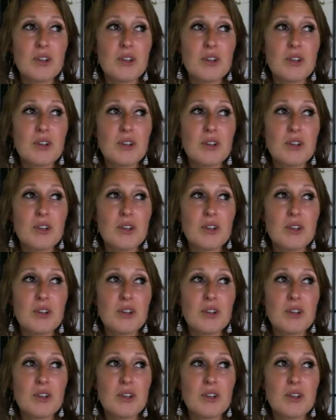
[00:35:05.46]
event,
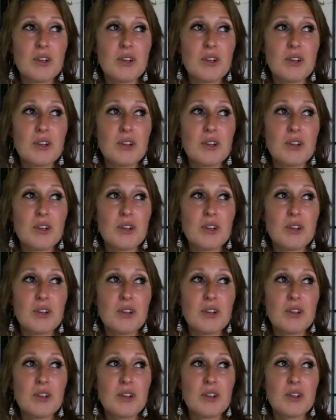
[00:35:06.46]
Sharon. And she came to
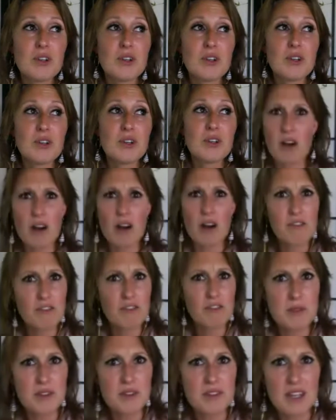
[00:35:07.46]
see me and, you know, how do I
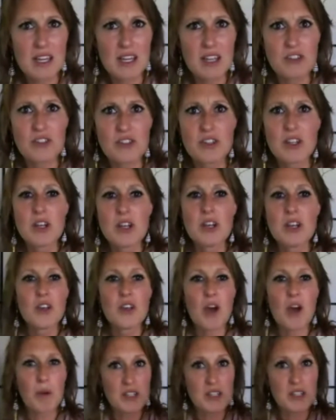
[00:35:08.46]
make an offer from the
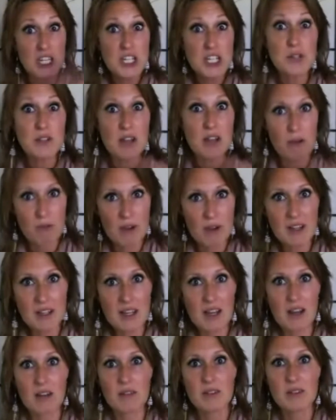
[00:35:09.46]
stage? I want to
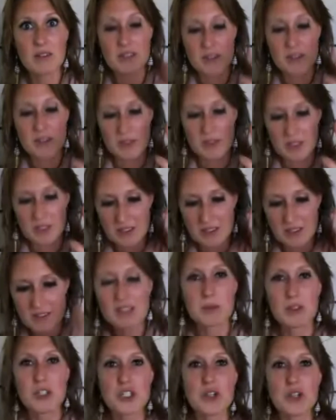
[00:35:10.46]
teach you that right now. This
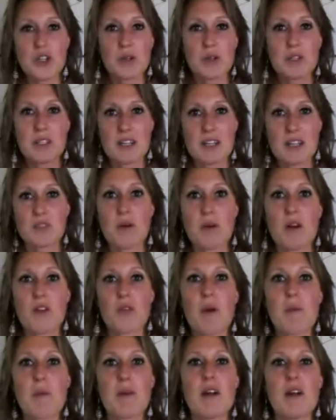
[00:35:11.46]
is exactly what I'm going to show you in the
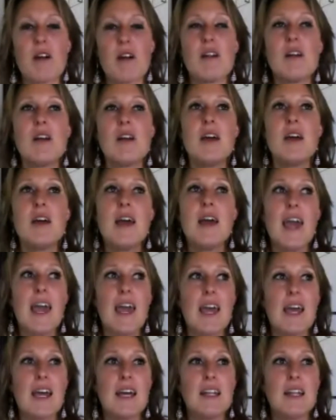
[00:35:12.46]
next part of the webinar.
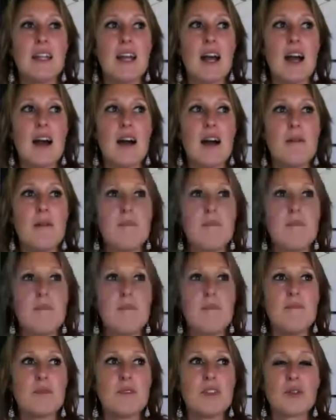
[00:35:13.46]
And,
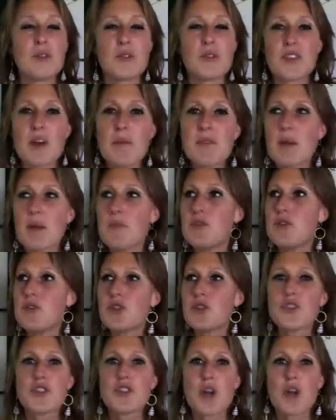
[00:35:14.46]
um, you know, sometimes you
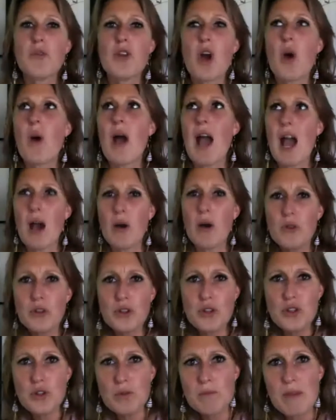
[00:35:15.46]
just don't know how
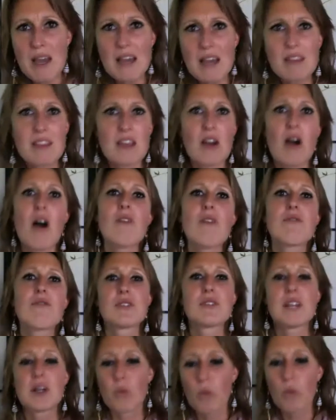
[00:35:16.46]
do you make the offer?
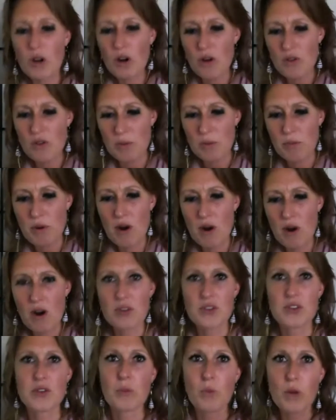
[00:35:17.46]
Like, what are the
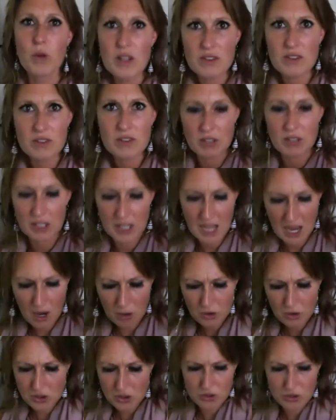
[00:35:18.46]
parts? What is, like,
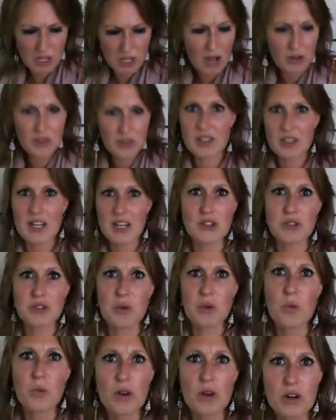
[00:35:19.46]
how do you, how does it actually
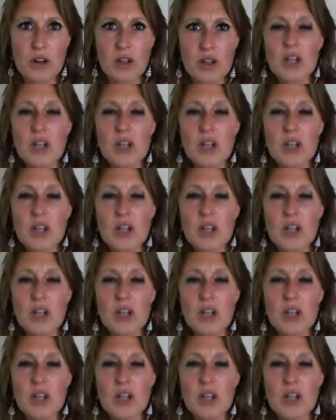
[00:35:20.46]
work?